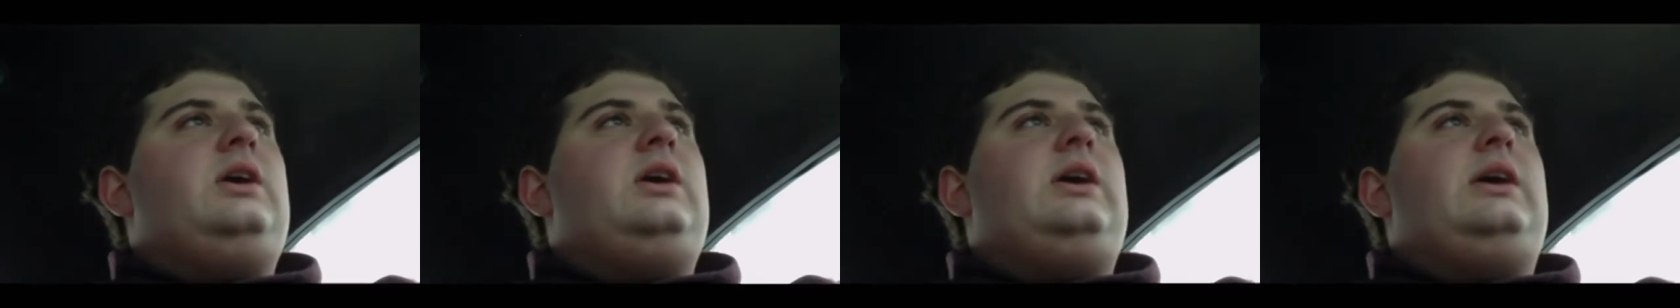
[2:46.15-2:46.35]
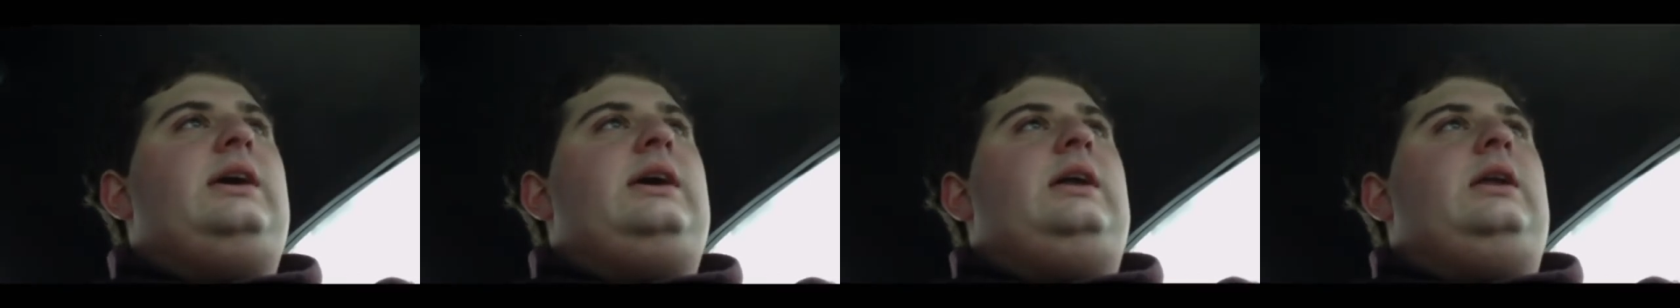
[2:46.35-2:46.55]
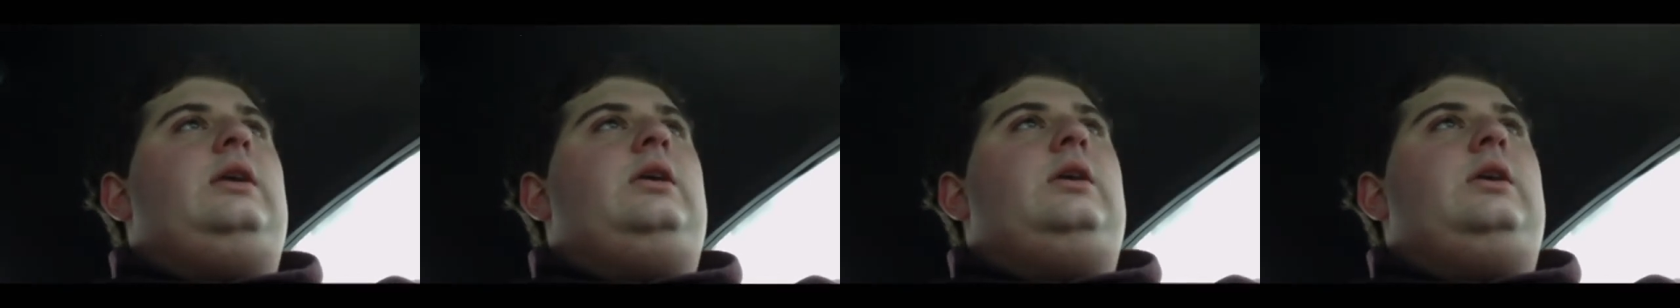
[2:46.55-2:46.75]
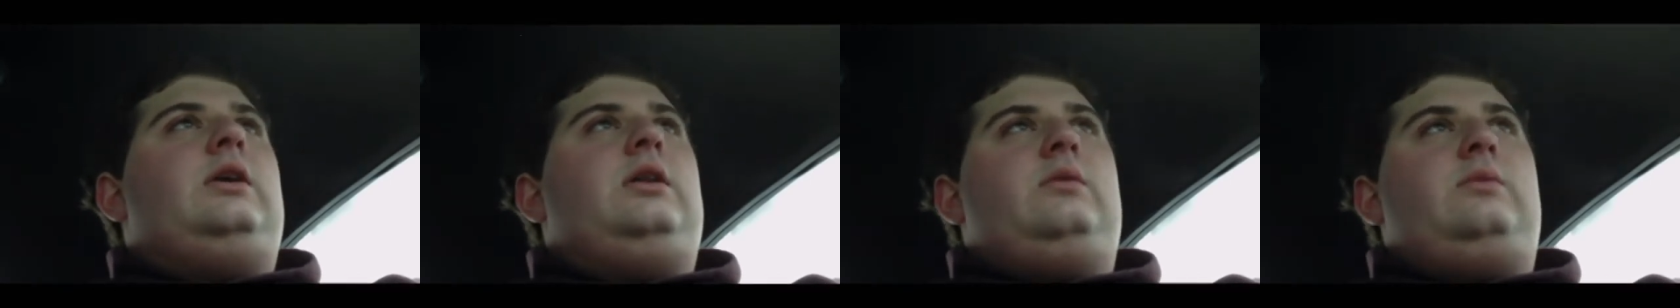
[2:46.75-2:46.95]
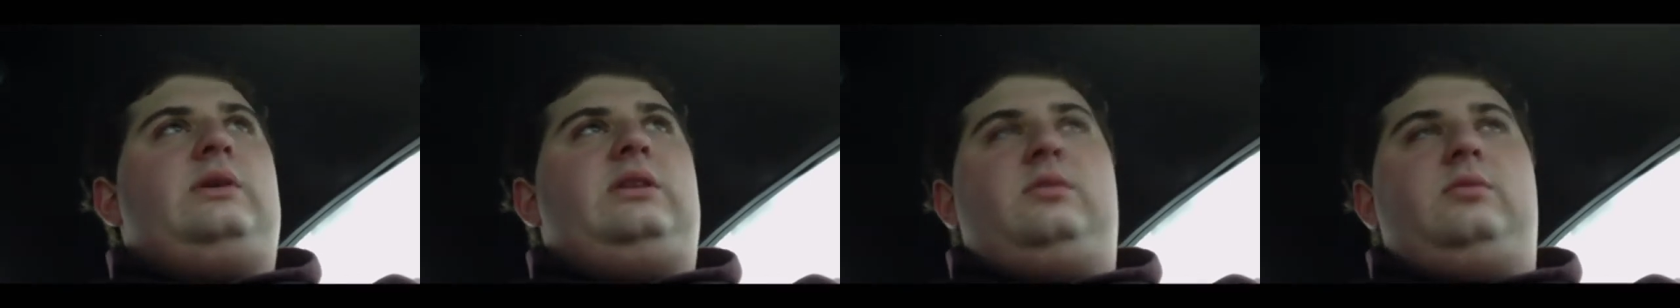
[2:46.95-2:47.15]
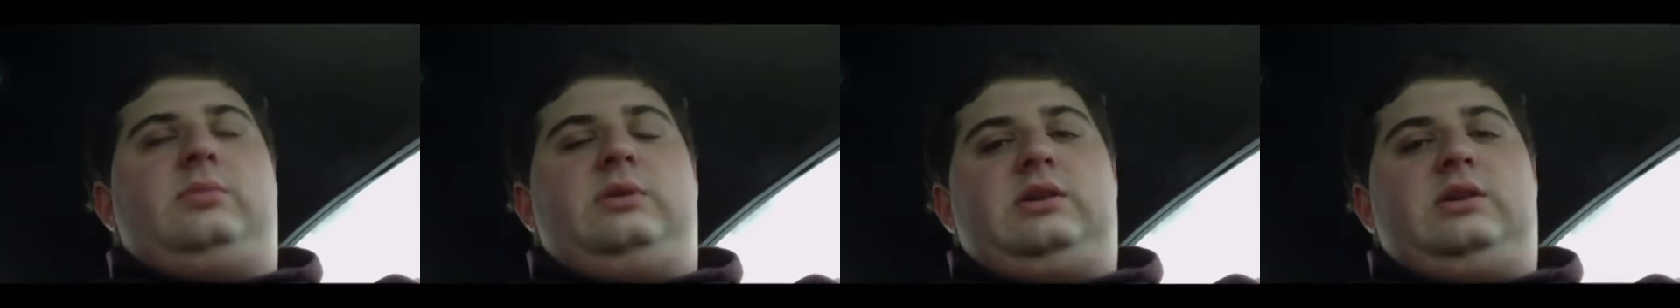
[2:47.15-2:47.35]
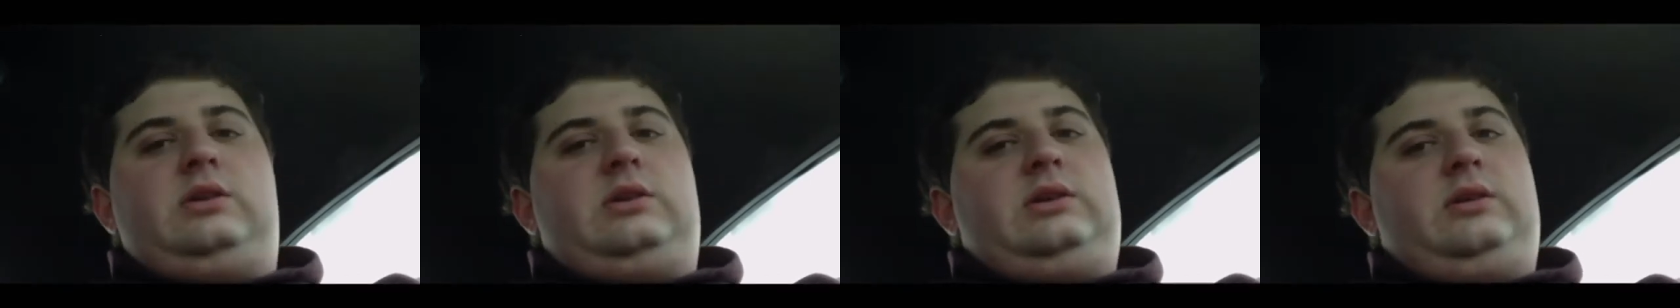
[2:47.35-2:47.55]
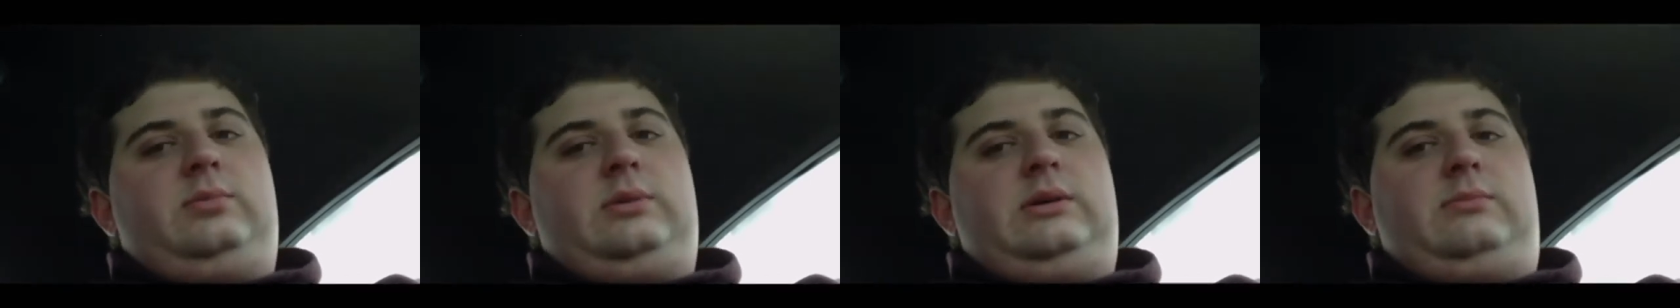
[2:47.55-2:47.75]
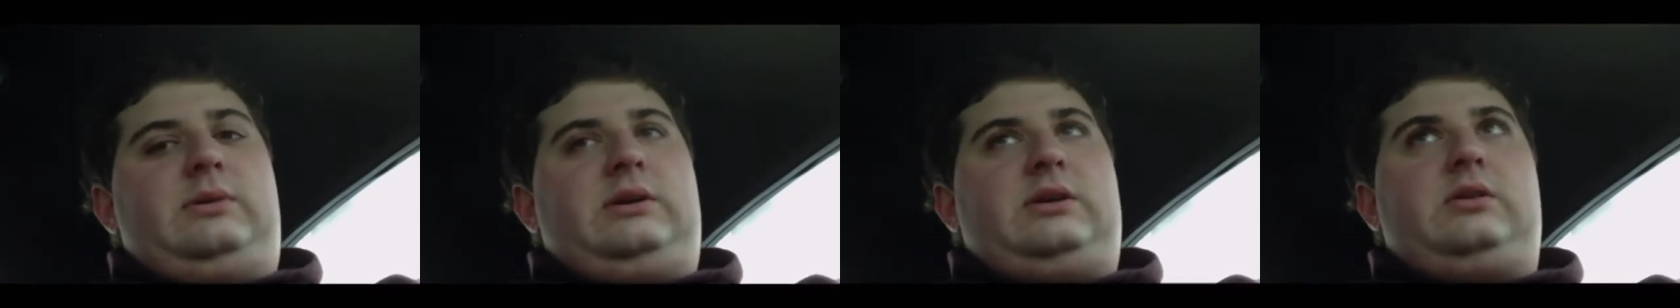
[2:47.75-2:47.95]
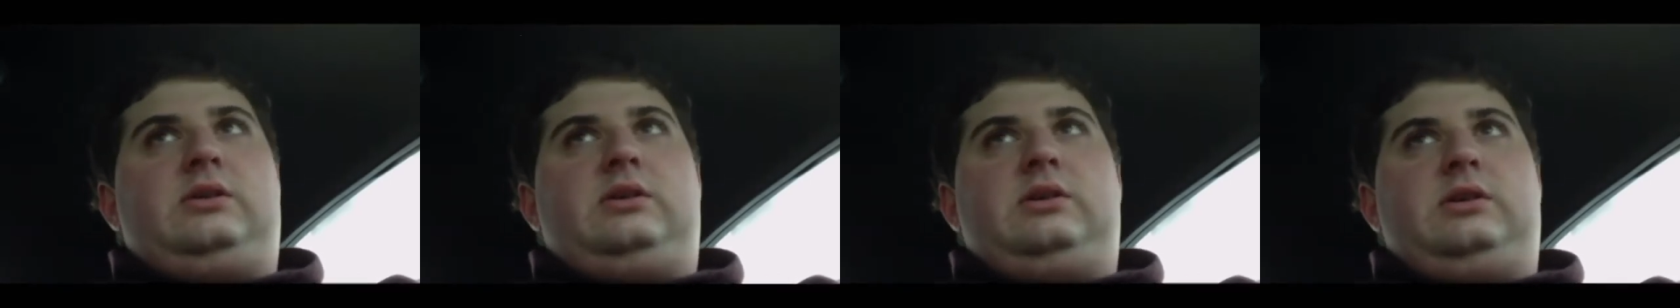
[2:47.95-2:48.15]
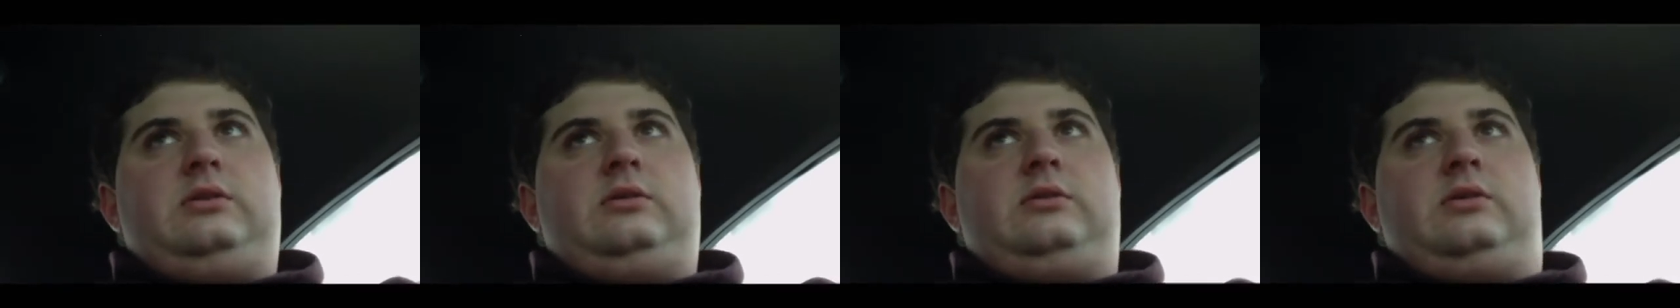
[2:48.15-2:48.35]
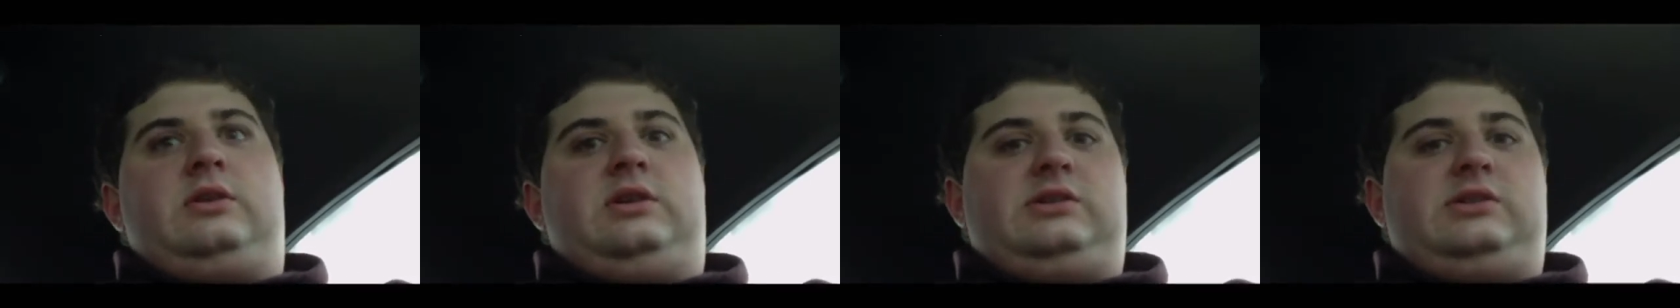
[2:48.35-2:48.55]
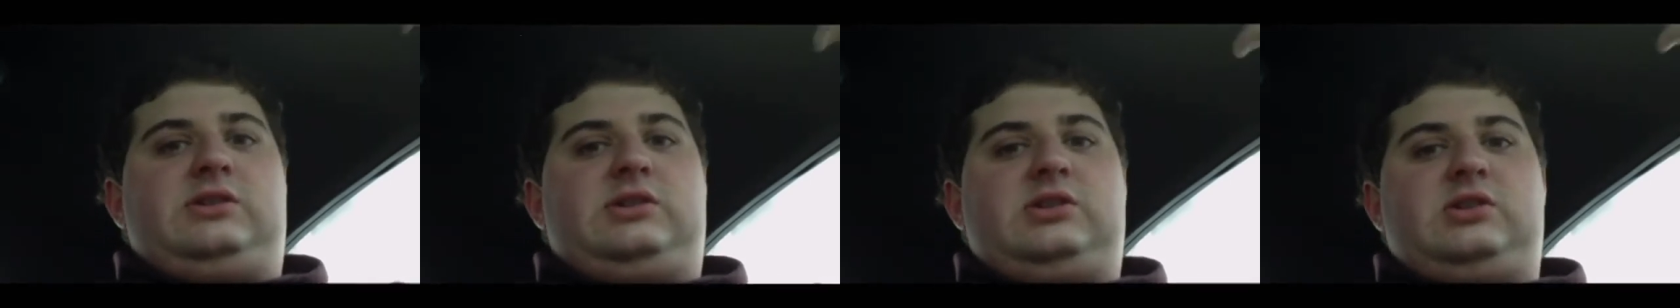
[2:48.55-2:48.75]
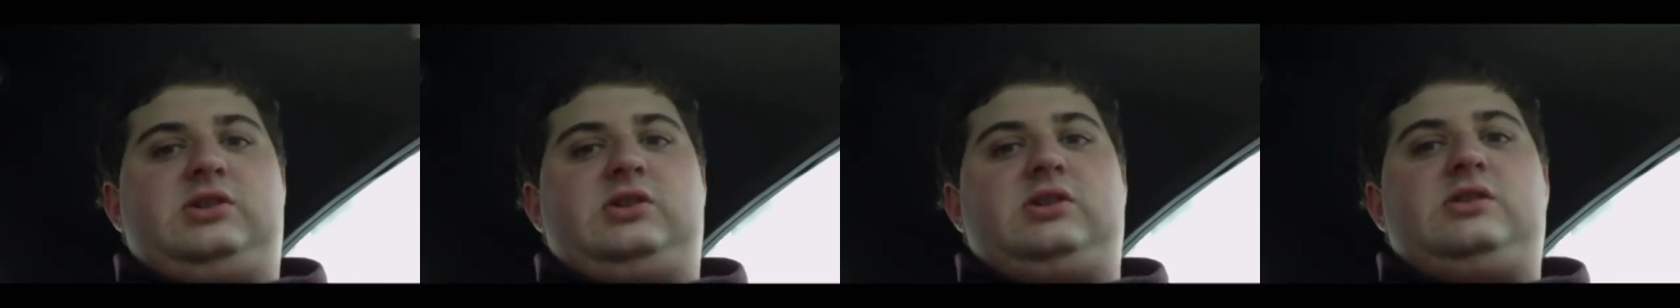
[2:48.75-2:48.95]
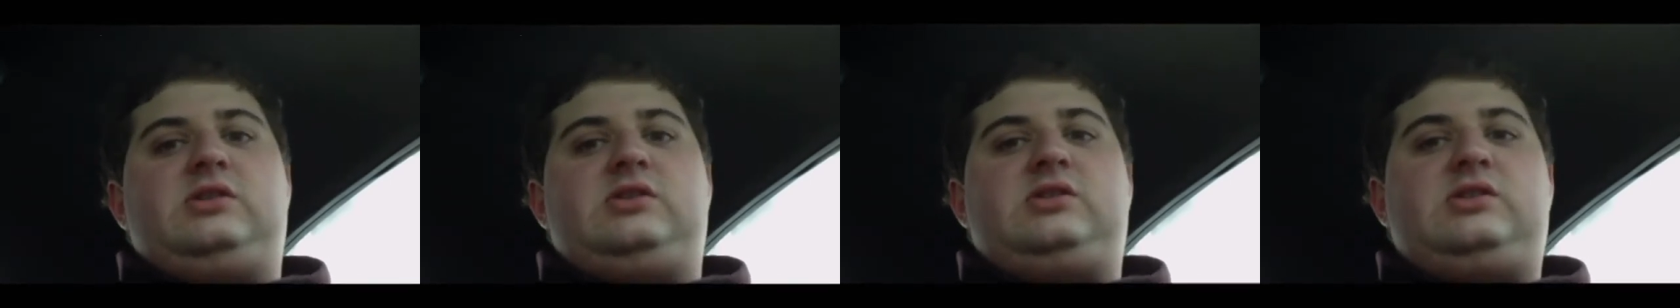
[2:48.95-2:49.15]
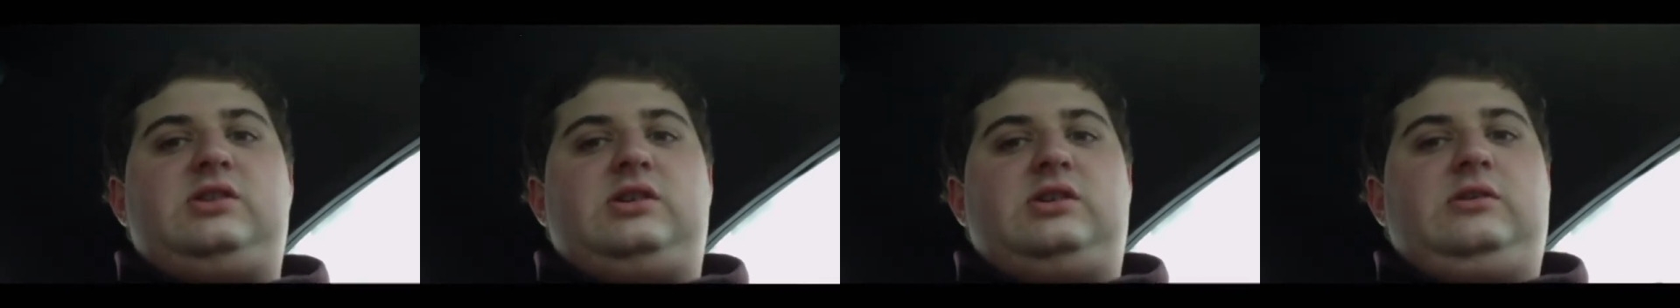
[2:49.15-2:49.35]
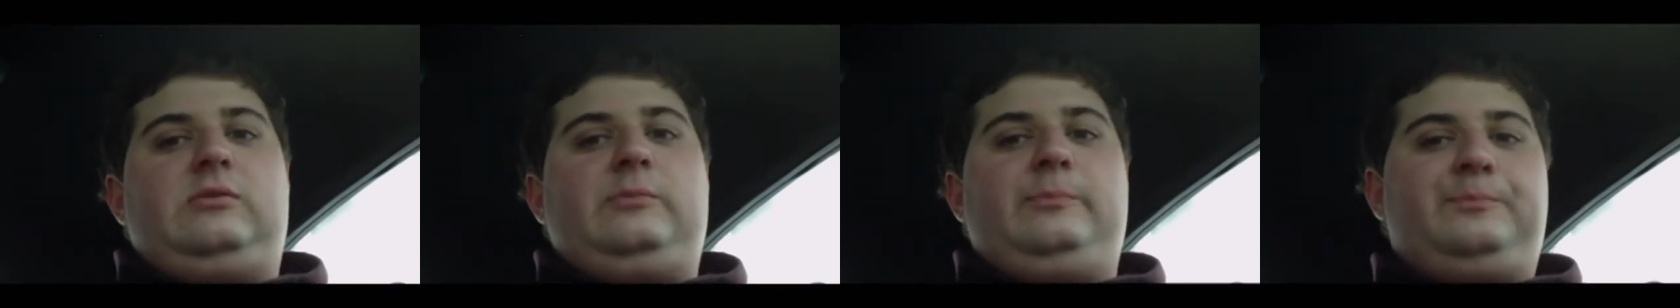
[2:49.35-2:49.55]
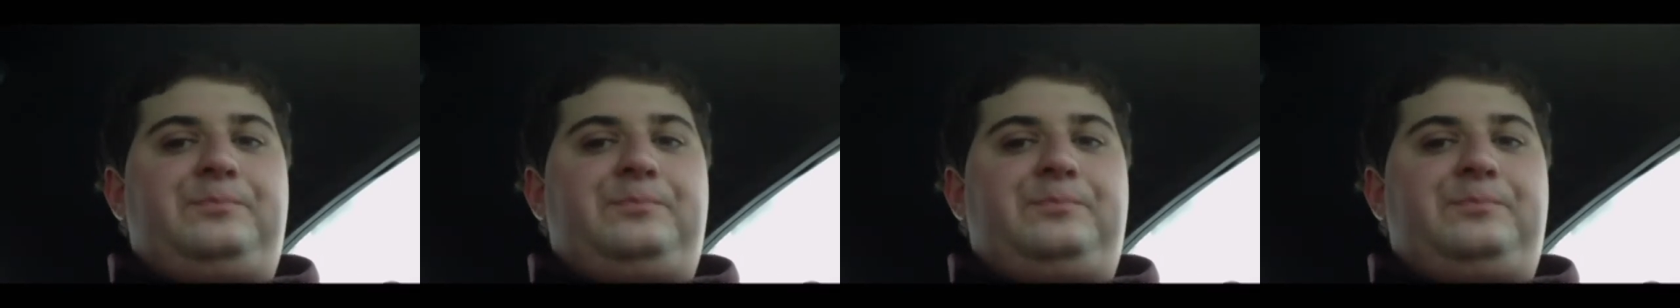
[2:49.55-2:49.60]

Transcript: and the weather will be a little bit better than all this snow.